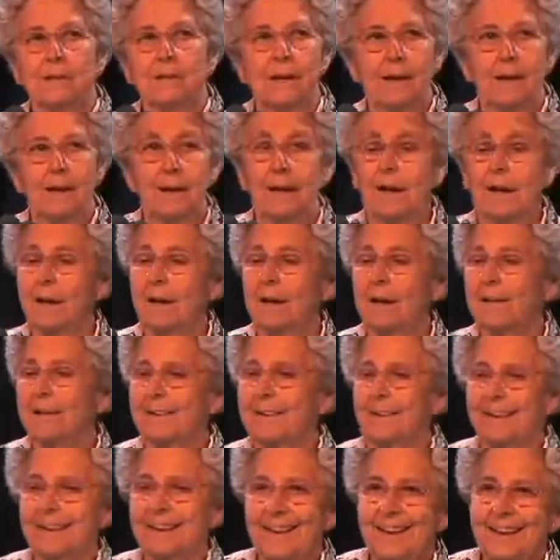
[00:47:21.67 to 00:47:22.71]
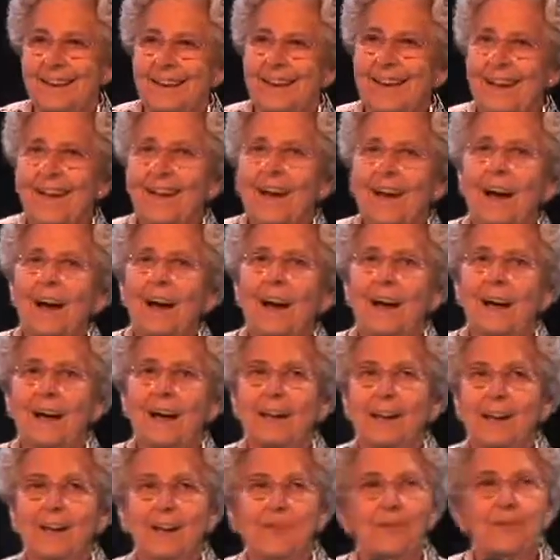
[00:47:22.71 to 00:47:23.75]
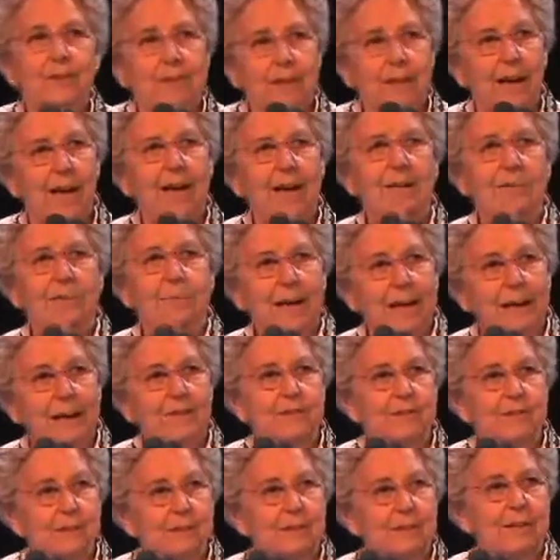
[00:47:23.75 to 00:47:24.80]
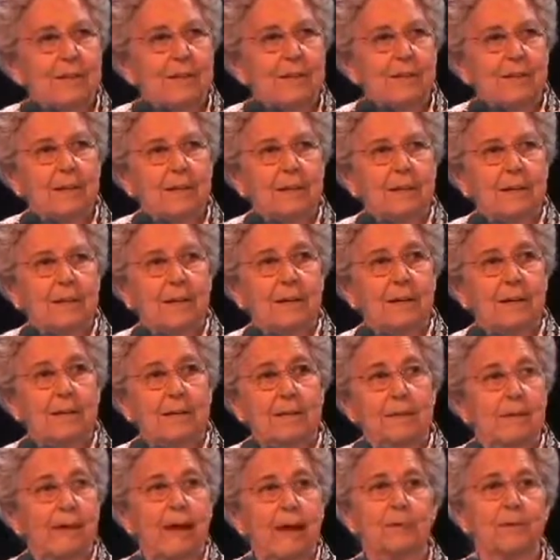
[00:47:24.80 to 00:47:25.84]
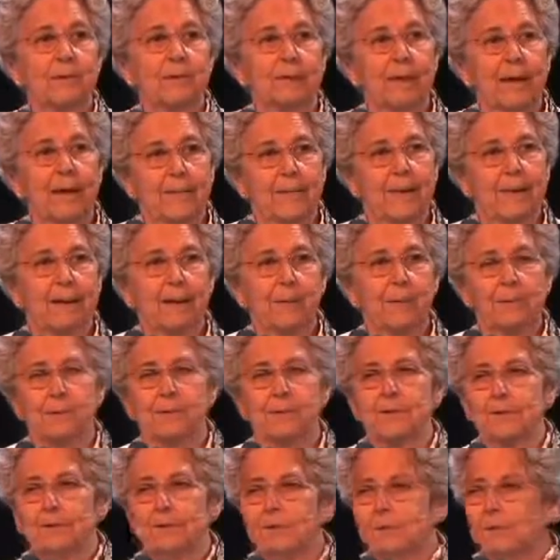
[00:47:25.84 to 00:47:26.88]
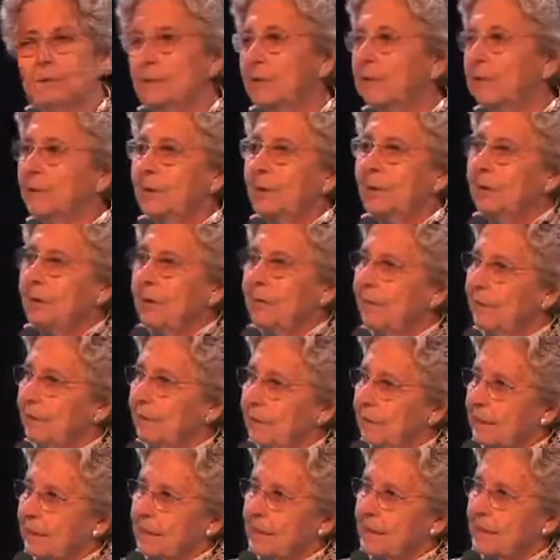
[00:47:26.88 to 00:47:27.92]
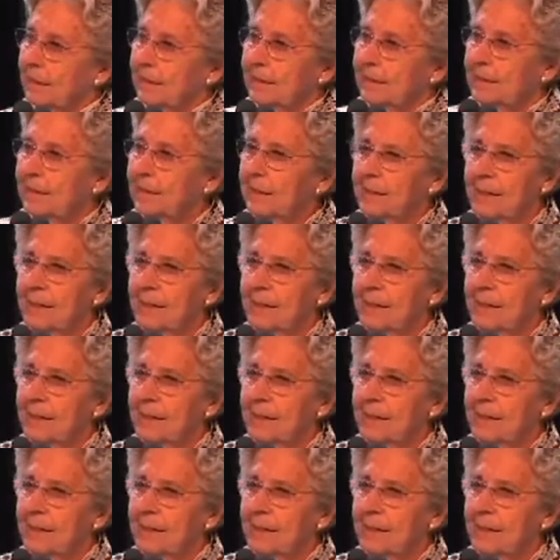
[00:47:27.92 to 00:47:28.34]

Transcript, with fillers: I, I could not imagine uh, that I would have had the opportunity to do any of the things I did.